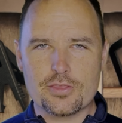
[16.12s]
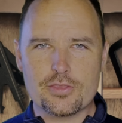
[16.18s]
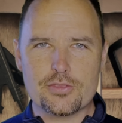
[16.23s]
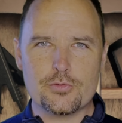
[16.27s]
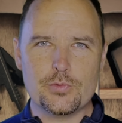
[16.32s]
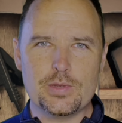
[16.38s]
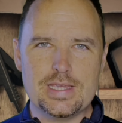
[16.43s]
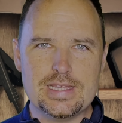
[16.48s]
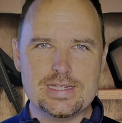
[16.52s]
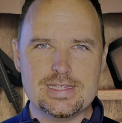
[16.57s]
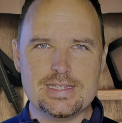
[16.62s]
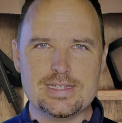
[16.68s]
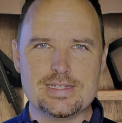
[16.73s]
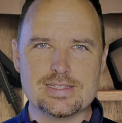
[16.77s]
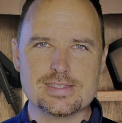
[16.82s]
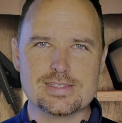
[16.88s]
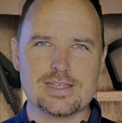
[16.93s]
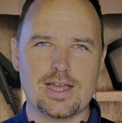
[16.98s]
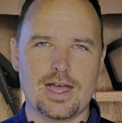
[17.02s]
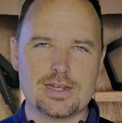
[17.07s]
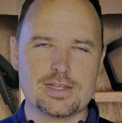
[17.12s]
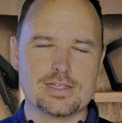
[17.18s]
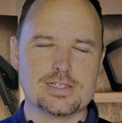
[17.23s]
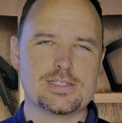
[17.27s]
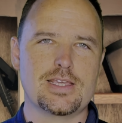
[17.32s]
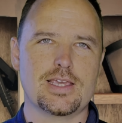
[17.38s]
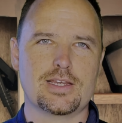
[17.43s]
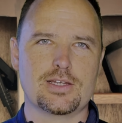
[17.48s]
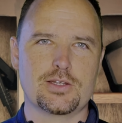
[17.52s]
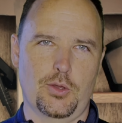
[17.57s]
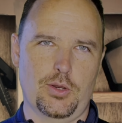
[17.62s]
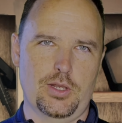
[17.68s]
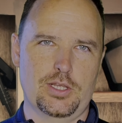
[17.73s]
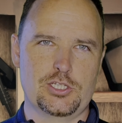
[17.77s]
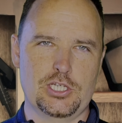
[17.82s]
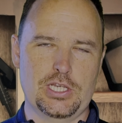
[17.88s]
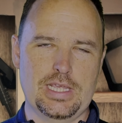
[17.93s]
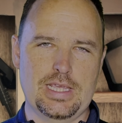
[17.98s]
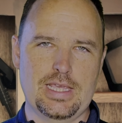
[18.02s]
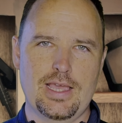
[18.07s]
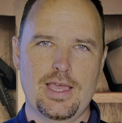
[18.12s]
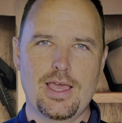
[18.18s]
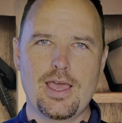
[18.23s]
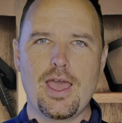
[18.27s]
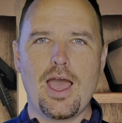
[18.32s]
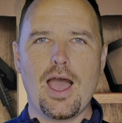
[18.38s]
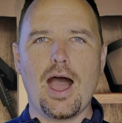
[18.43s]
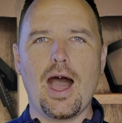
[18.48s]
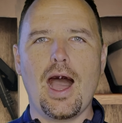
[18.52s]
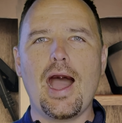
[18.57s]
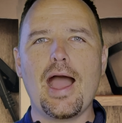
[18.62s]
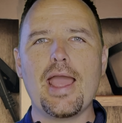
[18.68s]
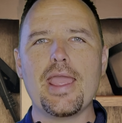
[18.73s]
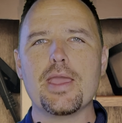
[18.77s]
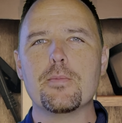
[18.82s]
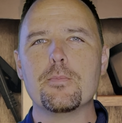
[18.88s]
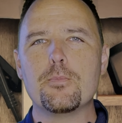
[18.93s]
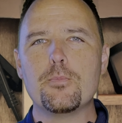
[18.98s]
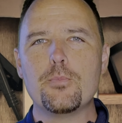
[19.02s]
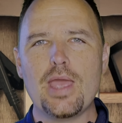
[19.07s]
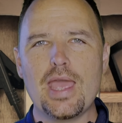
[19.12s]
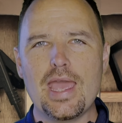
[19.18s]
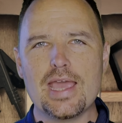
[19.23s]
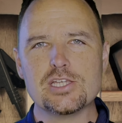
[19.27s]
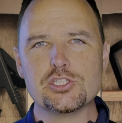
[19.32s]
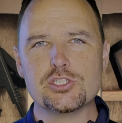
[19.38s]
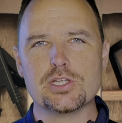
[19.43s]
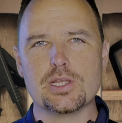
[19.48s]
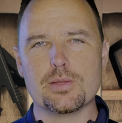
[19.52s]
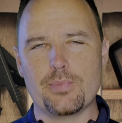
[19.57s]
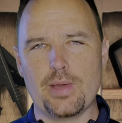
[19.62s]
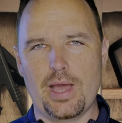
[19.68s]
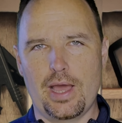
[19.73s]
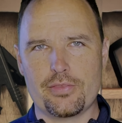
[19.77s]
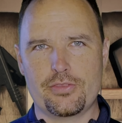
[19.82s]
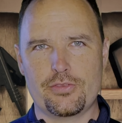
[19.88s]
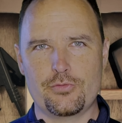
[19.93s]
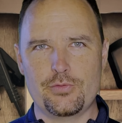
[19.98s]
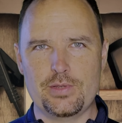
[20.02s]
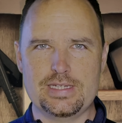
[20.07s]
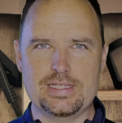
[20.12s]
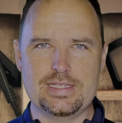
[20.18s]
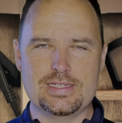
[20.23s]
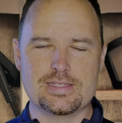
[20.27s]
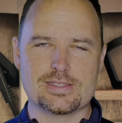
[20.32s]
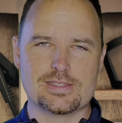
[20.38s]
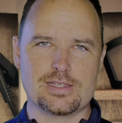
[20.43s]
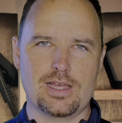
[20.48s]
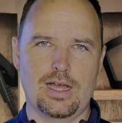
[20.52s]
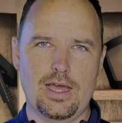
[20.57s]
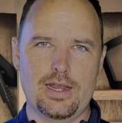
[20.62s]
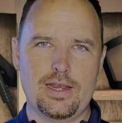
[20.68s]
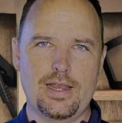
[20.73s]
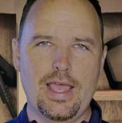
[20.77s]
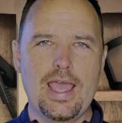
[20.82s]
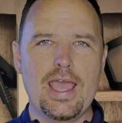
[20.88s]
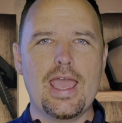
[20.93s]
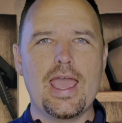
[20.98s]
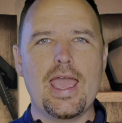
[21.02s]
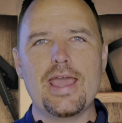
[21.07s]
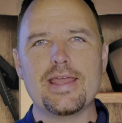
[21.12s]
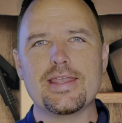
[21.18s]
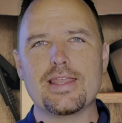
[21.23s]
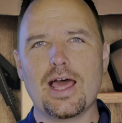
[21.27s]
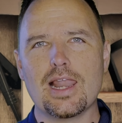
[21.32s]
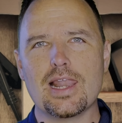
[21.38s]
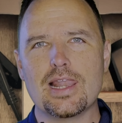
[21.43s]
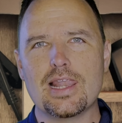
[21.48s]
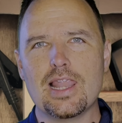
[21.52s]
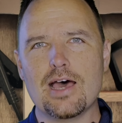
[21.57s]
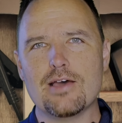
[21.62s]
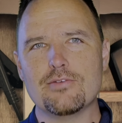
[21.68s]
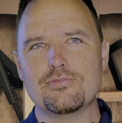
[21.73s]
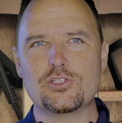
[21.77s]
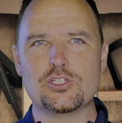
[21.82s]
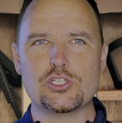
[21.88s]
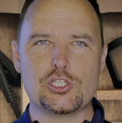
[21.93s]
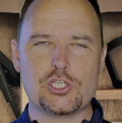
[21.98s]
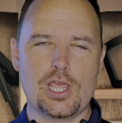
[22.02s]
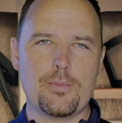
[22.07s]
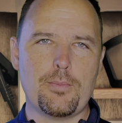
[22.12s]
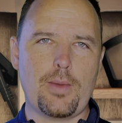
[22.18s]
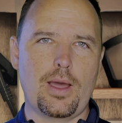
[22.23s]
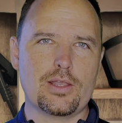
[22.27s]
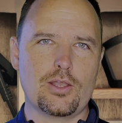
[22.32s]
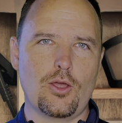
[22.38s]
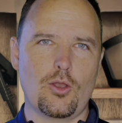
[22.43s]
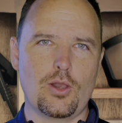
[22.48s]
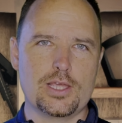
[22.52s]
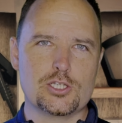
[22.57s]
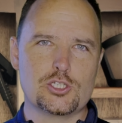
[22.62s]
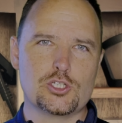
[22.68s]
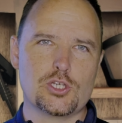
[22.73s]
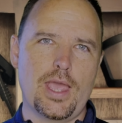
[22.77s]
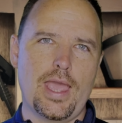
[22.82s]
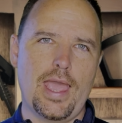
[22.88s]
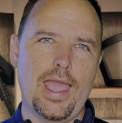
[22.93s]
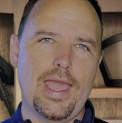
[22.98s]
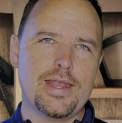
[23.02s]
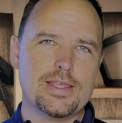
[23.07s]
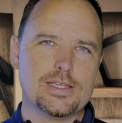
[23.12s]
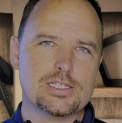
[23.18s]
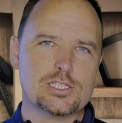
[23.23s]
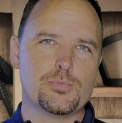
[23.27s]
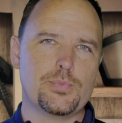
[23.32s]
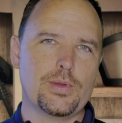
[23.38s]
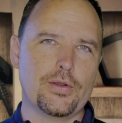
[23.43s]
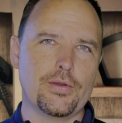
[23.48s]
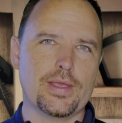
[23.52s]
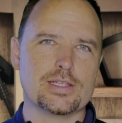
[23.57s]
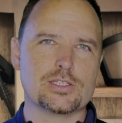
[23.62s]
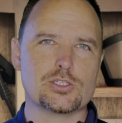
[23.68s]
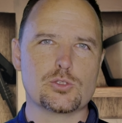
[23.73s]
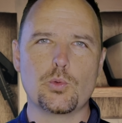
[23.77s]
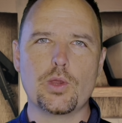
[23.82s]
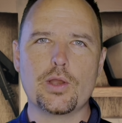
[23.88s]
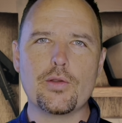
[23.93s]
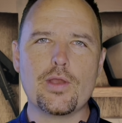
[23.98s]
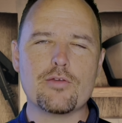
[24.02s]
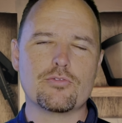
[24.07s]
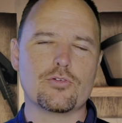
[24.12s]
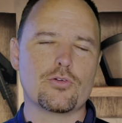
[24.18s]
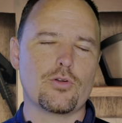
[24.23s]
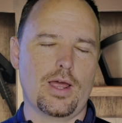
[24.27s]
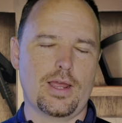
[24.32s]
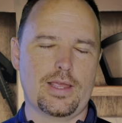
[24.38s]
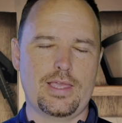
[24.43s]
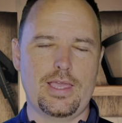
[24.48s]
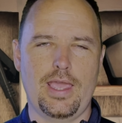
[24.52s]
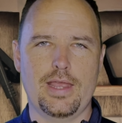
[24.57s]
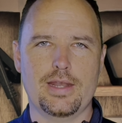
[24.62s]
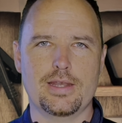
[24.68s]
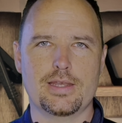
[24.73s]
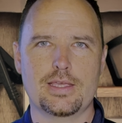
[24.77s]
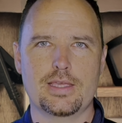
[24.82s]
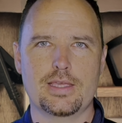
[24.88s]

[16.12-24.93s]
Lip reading: 3D design and technology. I am passionate about 3D design and I love to share my knowledge and experience wherever I can.